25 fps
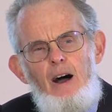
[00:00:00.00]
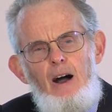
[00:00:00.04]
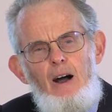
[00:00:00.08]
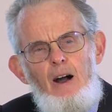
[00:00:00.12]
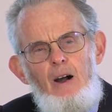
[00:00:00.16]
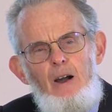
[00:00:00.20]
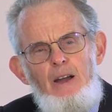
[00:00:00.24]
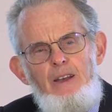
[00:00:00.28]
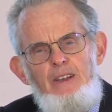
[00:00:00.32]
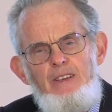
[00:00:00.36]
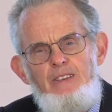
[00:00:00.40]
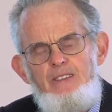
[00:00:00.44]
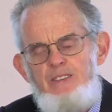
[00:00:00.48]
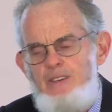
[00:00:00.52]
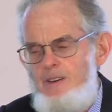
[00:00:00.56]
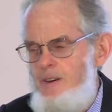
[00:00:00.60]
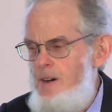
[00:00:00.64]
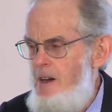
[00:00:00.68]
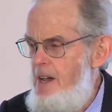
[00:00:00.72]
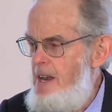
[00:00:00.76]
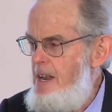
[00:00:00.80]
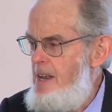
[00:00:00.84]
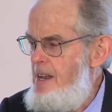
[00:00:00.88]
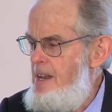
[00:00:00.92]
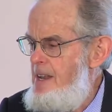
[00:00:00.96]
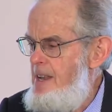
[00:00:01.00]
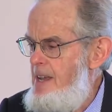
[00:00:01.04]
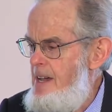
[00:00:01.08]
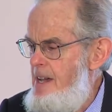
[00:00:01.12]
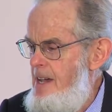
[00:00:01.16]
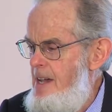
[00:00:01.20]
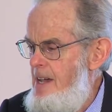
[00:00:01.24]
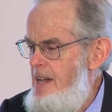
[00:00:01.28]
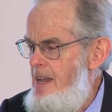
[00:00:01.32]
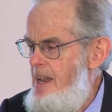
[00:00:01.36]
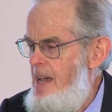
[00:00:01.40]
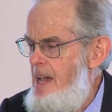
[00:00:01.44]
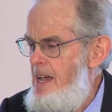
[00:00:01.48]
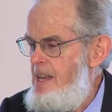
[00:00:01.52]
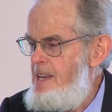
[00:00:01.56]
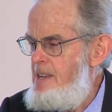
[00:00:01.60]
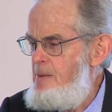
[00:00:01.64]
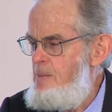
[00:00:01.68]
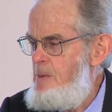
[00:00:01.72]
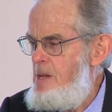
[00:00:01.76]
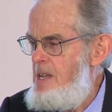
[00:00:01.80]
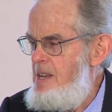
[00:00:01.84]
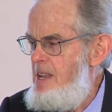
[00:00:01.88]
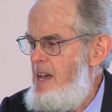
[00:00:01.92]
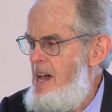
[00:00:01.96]
I decided that it had
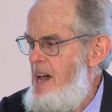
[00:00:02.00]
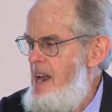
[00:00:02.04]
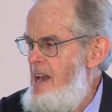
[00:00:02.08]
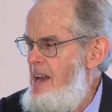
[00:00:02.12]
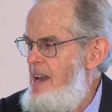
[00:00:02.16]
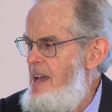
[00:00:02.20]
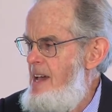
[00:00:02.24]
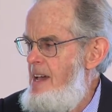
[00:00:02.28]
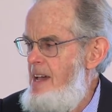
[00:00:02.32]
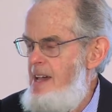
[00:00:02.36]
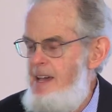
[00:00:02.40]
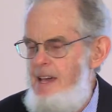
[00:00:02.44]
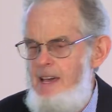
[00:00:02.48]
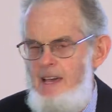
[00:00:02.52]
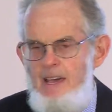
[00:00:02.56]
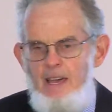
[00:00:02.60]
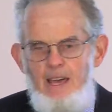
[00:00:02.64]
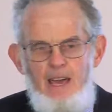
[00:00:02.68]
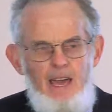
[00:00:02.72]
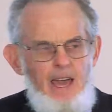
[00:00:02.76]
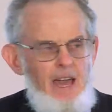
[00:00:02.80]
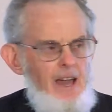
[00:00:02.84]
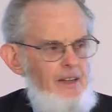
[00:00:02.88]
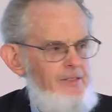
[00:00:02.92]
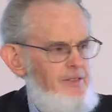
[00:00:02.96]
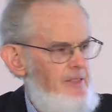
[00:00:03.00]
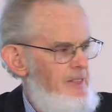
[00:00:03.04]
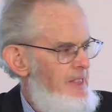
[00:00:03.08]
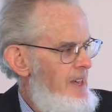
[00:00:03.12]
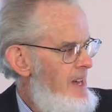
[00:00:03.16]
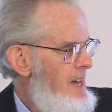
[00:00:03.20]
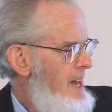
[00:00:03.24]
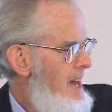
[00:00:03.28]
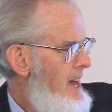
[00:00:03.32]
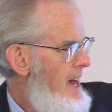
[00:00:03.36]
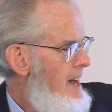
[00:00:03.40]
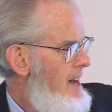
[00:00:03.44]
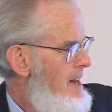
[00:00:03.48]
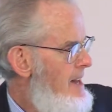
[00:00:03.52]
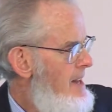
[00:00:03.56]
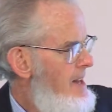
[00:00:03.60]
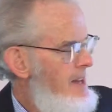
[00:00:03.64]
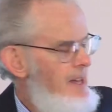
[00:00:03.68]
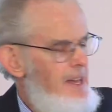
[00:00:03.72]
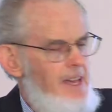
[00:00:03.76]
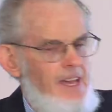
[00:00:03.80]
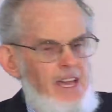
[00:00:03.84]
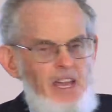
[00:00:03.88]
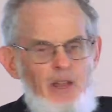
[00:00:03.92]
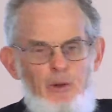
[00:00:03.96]
to be done out there
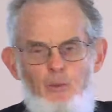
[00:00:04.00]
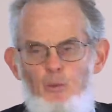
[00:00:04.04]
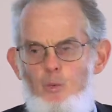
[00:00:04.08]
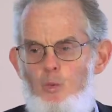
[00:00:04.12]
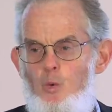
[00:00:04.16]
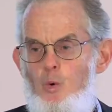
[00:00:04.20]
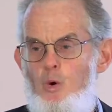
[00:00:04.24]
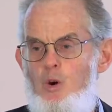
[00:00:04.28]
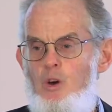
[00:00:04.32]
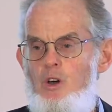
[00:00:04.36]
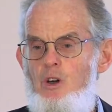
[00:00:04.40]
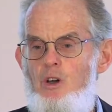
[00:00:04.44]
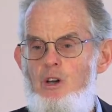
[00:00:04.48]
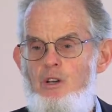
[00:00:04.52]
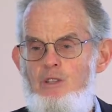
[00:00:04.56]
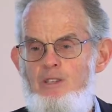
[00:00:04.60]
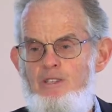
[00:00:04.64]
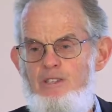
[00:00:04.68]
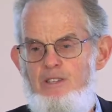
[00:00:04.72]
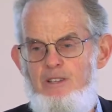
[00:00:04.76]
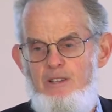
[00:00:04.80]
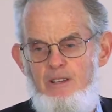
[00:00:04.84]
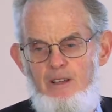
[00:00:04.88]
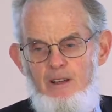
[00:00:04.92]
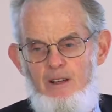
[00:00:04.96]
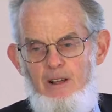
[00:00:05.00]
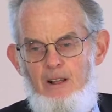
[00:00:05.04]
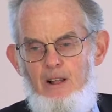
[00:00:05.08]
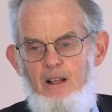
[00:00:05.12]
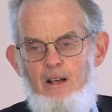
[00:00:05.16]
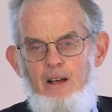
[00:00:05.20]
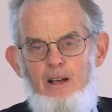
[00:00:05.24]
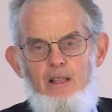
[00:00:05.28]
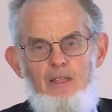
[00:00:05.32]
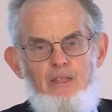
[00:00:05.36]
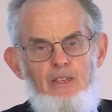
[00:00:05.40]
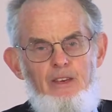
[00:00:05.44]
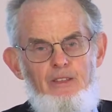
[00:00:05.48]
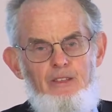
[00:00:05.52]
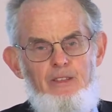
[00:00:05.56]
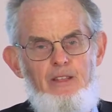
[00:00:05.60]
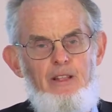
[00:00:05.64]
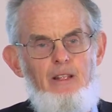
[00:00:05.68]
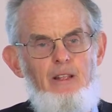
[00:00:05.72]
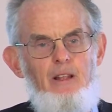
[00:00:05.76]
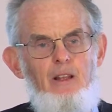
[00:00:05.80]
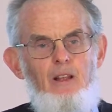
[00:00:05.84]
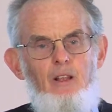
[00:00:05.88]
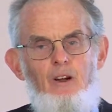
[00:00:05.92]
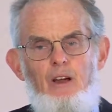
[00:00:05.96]
in words that,
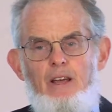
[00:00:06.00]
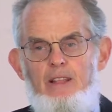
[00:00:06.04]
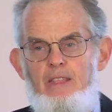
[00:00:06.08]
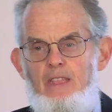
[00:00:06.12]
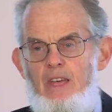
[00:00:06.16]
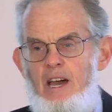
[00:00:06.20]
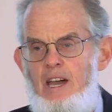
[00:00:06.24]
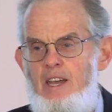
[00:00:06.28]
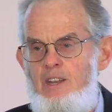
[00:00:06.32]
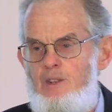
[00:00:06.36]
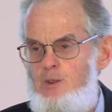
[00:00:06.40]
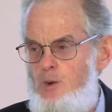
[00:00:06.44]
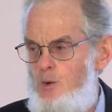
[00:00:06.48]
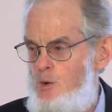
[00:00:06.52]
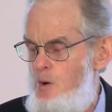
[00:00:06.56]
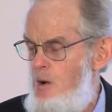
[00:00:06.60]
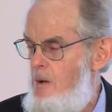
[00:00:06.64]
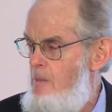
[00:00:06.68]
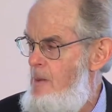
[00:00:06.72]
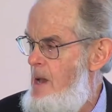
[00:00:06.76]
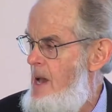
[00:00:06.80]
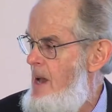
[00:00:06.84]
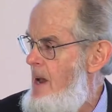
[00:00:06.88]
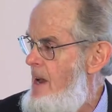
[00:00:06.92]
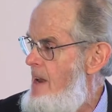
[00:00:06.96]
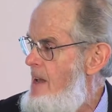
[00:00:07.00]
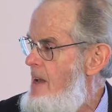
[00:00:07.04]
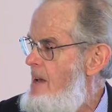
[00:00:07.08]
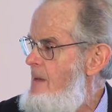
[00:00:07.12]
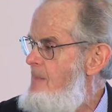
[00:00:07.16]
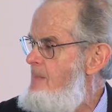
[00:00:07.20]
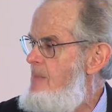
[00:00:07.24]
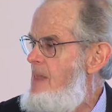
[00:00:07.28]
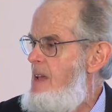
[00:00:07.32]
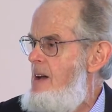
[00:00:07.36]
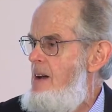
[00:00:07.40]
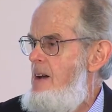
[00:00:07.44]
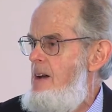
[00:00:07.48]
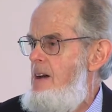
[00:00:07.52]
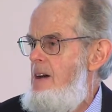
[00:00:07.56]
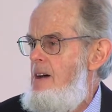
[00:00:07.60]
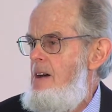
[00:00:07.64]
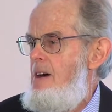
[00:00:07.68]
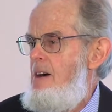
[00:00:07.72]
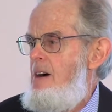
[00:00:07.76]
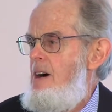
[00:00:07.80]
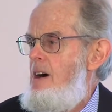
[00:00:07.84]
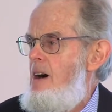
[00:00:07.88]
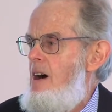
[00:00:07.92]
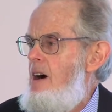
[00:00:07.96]
like they talk about.
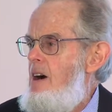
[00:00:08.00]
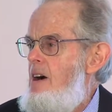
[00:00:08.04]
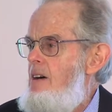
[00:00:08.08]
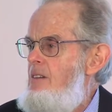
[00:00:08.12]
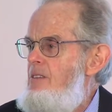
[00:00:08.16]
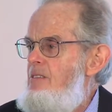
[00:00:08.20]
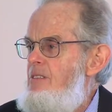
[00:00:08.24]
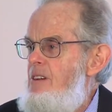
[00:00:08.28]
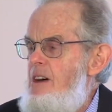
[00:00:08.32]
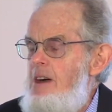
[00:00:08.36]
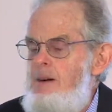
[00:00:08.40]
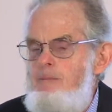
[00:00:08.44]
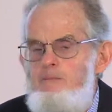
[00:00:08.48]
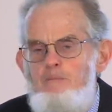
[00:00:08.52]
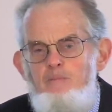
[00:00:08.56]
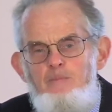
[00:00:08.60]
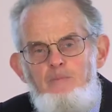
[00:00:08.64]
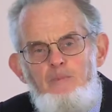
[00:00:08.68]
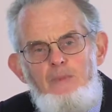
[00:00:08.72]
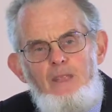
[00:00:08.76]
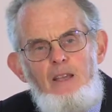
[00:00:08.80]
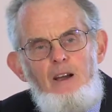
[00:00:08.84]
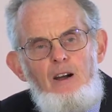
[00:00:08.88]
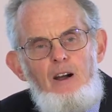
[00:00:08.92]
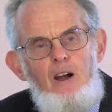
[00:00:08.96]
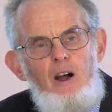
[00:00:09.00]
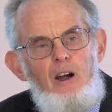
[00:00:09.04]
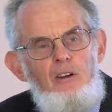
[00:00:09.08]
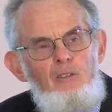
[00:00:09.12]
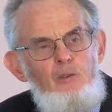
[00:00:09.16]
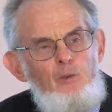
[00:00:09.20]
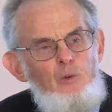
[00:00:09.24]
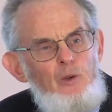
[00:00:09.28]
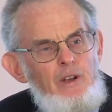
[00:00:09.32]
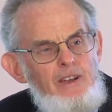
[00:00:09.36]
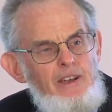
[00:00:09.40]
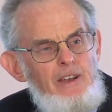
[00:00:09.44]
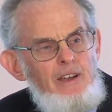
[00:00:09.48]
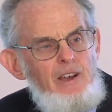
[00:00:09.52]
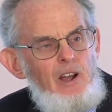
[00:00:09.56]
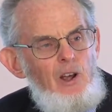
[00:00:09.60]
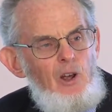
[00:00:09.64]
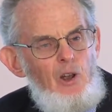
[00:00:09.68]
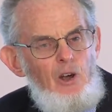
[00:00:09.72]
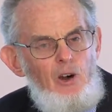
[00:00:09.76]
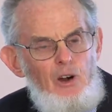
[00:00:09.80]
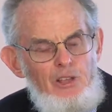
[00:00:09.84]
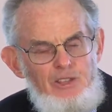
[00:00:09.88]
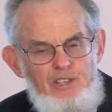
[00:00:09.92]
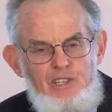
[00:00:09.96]
I've uh, I've written
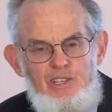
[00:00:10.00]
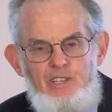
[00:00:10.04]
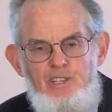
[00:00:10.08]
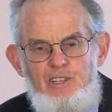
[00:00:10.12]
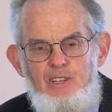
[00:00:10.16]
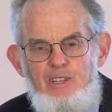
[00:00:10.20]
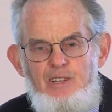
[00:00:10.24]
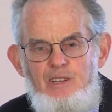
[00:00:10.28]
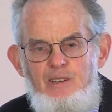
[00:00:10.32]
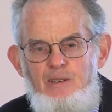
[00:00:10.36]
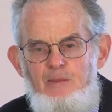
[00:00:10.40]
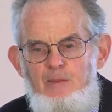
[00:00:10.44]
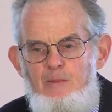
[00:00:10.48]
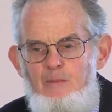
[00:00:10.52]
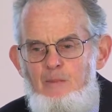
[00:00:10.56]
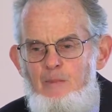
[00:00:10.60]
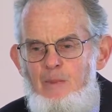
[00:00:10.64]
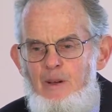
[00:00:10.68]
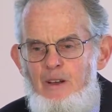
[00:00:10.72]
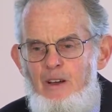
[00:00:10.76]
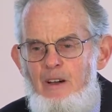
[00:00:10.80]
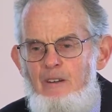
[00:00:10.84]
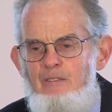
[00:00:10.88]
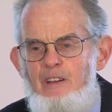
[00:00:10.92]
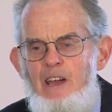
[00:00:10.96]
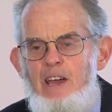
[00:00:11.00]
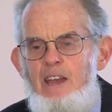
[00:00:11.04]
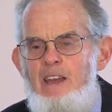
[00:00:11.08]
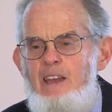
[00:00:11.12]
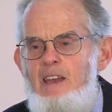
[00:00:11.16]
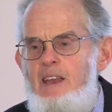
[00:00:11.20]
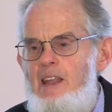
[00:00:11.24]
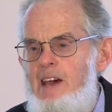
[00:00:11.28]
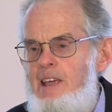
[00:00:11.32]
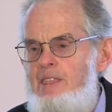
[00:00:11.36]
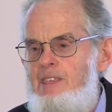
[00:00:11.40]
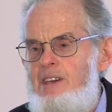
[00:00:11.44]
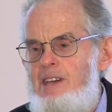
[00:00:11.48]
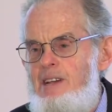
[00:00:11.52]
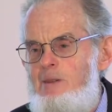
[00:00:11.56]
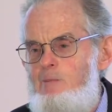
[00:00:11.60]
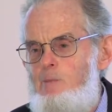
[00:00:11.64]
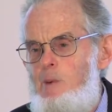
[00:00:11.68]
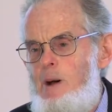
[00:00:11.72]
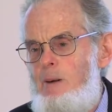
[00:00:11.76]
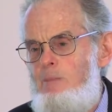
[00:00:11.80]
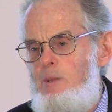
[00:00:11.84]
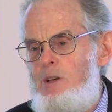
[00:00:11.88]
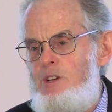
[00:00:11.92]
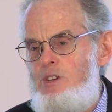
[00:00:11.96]
lots, but I've had nothing
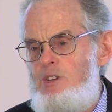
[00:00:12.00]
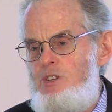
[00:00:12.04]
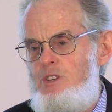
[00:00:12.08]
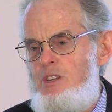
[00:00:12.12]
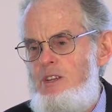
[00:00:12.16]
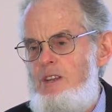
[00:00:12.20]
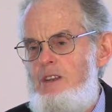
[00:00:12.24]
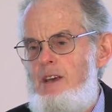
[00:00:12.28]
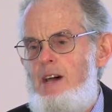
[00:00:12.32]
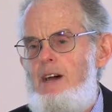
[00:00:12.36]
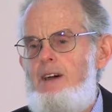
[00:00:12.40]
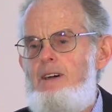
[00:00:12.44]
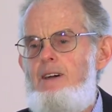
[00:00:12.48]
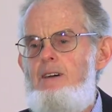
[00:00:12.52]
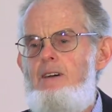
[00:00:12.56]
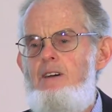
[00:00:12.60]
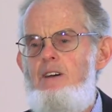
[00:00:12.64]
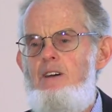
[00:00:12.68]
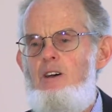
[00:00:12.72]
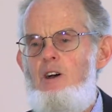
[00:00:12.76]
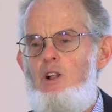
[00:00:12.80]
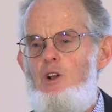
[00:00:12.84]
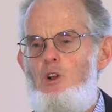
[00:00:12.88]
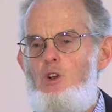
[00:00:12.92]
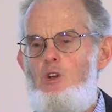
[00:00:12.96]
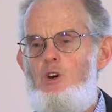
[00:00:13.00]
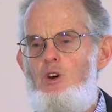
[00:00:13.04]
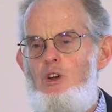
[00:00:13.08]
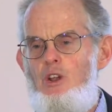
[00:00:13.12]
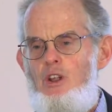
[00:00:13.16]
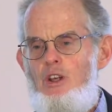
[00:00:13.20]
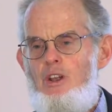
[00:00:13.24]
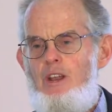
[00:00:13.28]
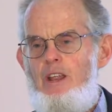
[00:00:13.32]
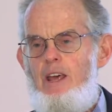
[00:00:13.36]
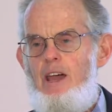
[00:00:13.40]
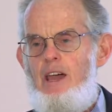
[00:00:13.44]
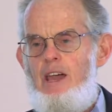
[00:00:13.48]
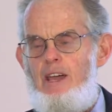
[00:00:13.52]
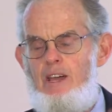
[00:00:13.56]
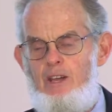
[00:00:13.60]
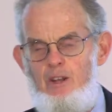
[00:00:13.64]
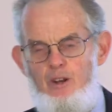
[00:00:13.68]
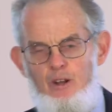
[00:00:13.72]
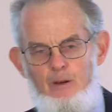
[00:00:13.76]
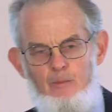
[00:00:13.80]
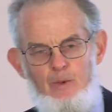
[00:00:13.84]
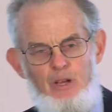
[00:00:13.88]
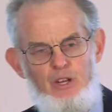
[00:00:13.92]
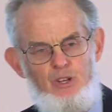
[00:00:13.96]
published in a learned
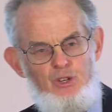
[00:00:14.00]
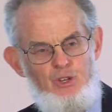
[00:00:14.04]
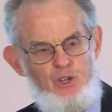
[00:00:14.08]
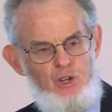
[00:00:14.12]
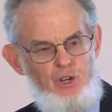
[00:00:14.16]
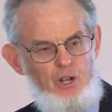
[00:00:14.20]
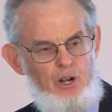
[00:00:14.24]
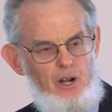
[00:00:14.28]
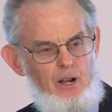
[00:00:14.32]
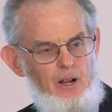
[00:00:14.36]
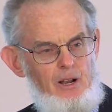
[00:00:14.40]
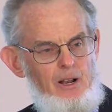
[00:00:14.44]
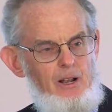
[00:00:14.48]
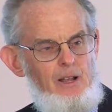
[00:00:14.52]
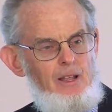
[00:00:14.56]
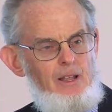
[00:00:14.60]
economic journal.